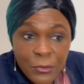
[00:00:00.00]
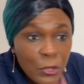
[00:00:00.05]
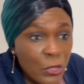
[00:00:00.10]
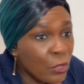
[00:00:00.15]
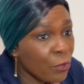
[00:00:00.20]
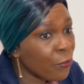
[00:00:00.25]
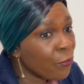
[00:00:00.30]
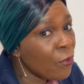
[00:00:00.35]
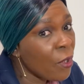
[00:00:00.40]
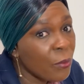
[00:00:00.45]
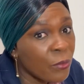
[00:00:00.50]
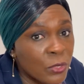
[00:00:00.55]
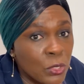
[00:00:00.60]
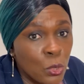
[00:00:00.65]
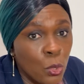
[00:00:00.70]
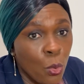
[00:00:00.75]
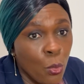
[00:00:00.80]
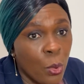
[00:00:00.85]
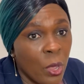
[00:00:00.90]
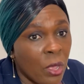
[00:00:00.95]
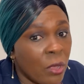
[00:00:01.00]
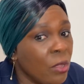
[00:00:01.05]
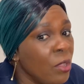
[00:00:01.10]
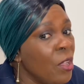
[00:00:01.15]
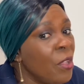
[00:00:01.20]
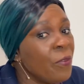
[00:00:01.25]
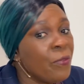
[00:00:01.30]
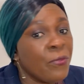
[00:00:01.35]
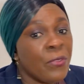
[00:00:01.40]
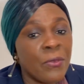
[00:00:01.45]
your form so well,
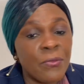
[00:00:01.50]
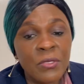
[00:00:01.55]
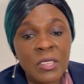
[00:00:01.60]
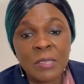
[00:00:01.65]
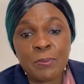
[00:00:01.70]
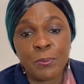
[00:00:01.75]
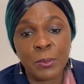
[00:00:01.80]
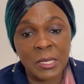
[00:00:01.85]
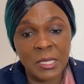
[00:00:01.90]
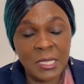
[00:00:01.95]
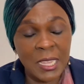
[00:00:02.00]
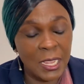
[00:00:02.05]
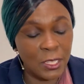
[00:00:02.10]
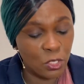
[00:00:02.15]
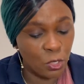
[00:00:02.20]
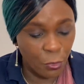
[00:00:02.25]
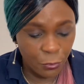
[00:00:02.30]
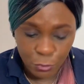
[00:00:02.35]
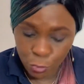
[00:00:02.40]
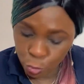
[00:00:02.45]
50% of your